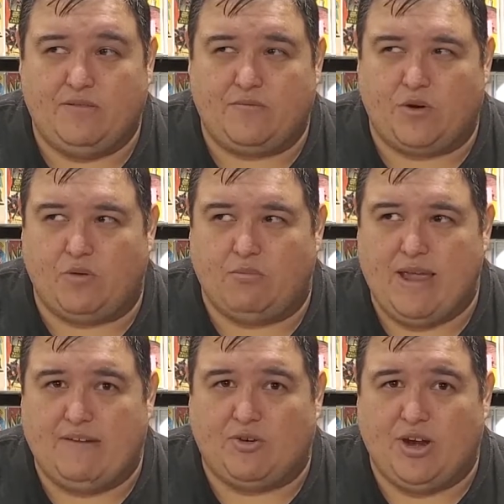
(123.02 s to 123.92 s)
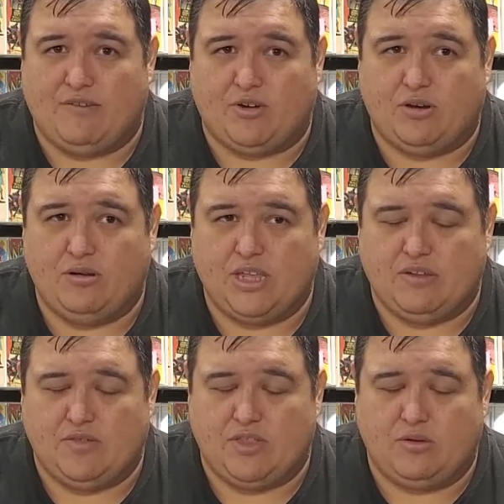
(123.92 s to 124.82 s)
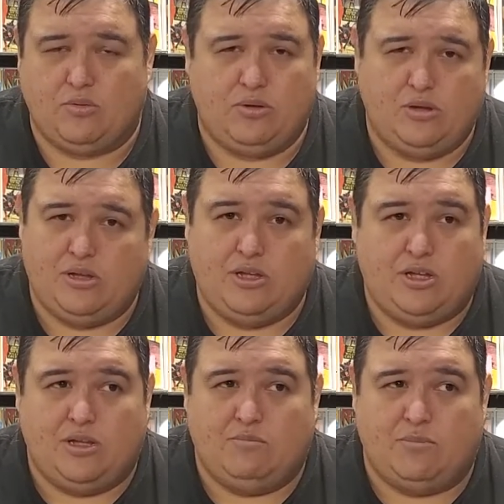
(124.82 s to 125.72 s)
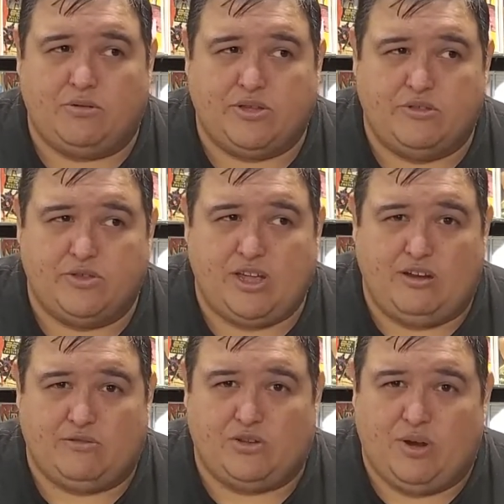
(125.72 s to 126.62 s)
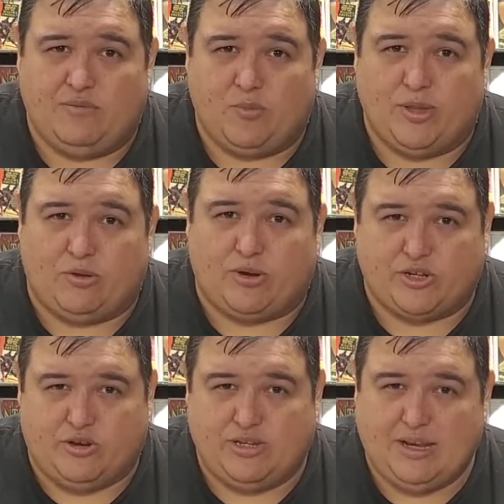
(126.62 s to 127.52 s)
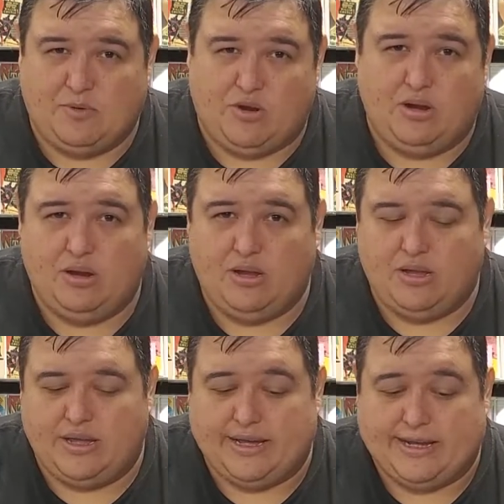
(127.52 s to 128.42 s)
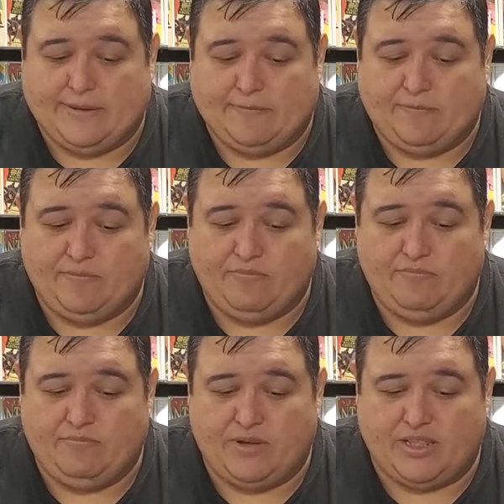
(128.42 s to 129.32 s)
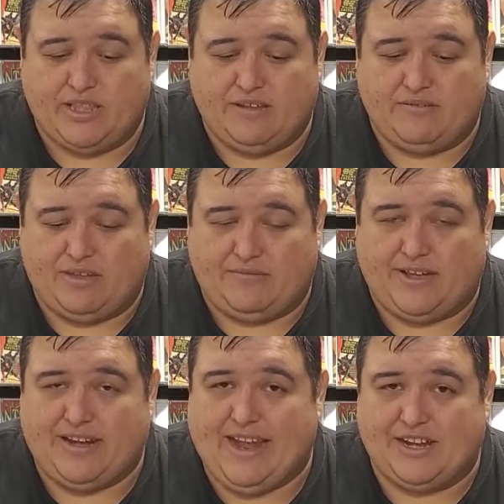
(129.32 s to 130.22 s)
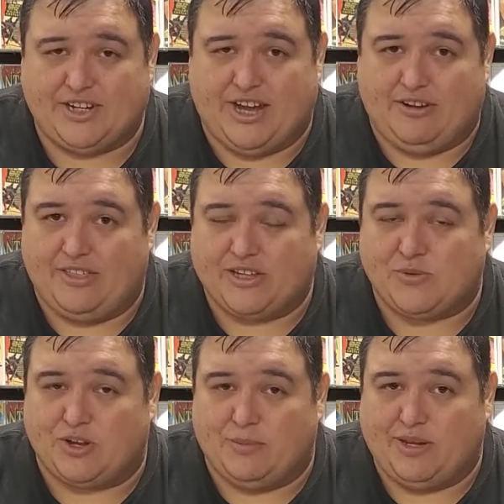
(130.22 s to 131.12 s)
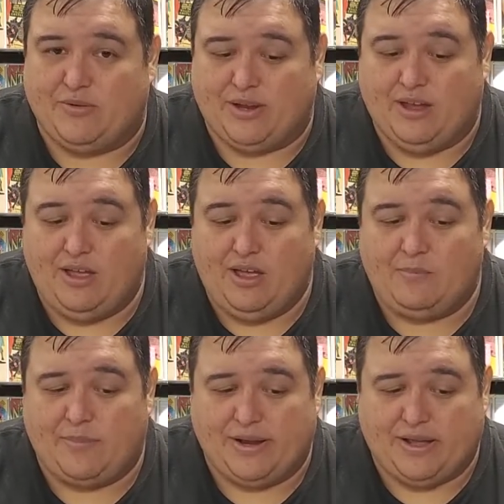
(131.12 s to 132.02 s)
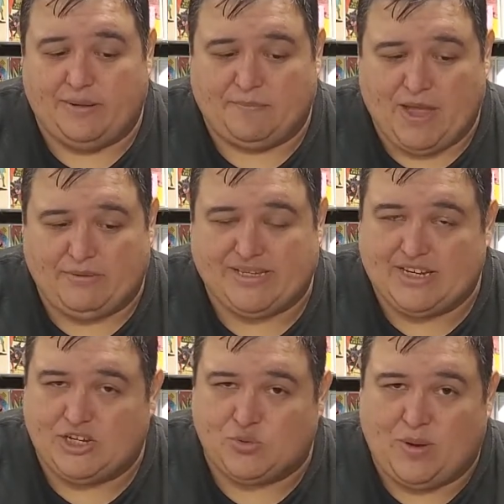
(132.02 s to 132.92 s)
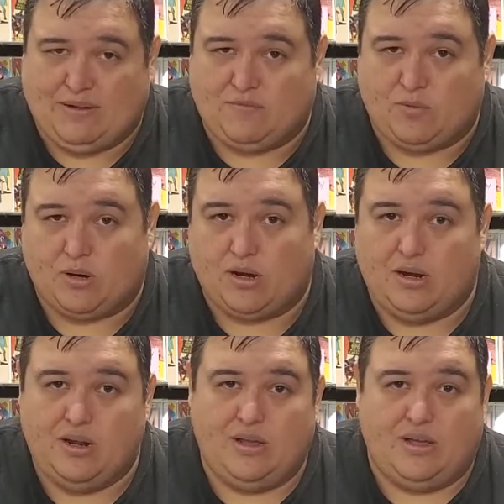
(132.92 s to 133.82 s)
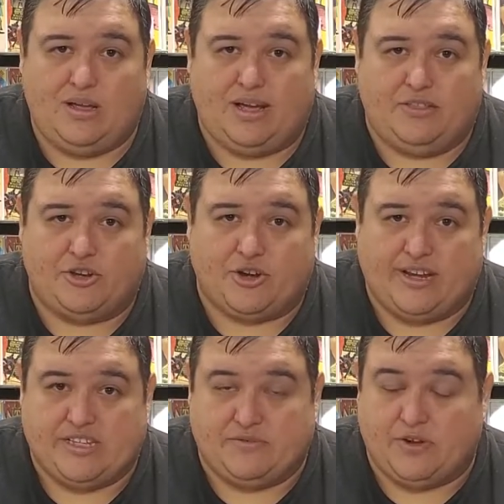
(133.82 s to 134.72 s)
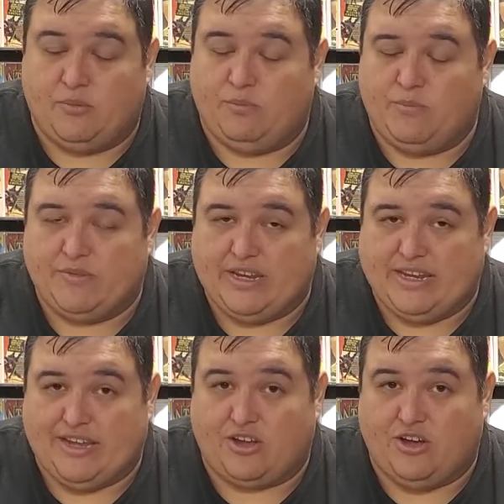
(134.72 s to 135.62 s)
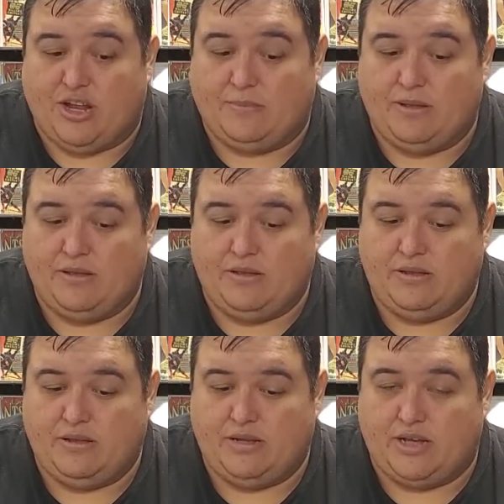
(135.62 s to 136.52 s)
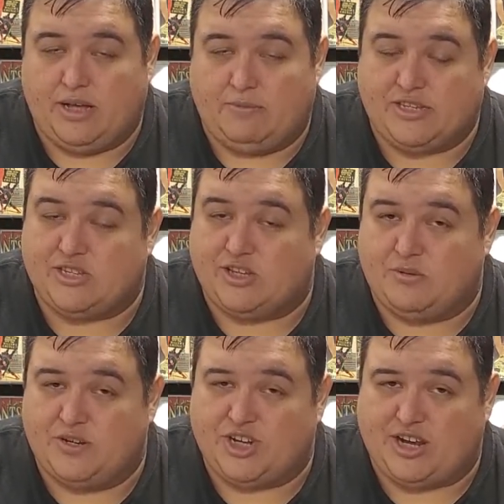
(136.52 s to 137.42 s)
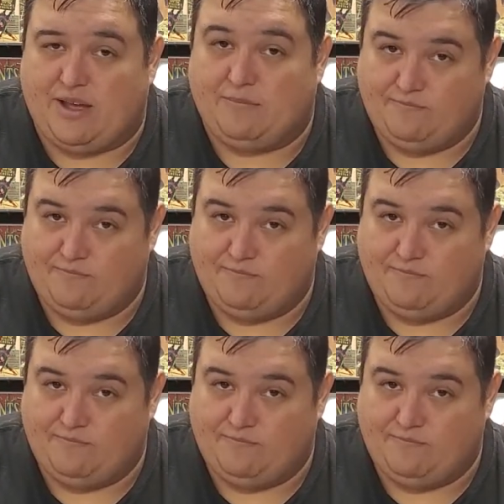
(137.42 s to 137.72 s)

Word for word: forever and ever, even though most of those titles don't even really crisscross anymore. Um, but they, they found a cash cow, and that's what they're going to be doing. But um, I would say just wait for uh, the trades if you if you need to get caught up. Uh, this is a good one to check out.